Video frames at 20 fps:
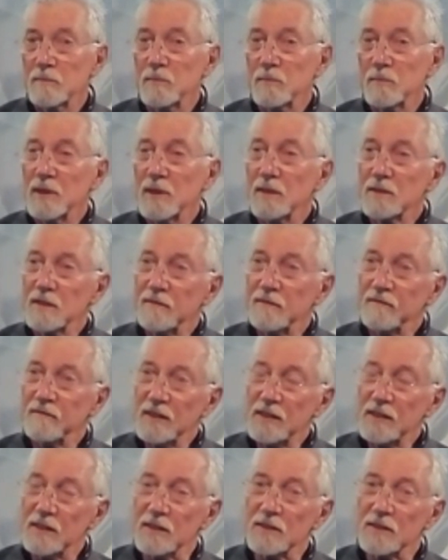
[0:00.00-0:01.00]
because of
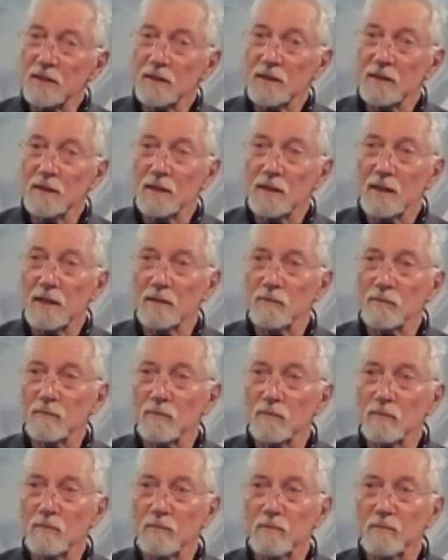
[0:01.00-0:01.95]
this, and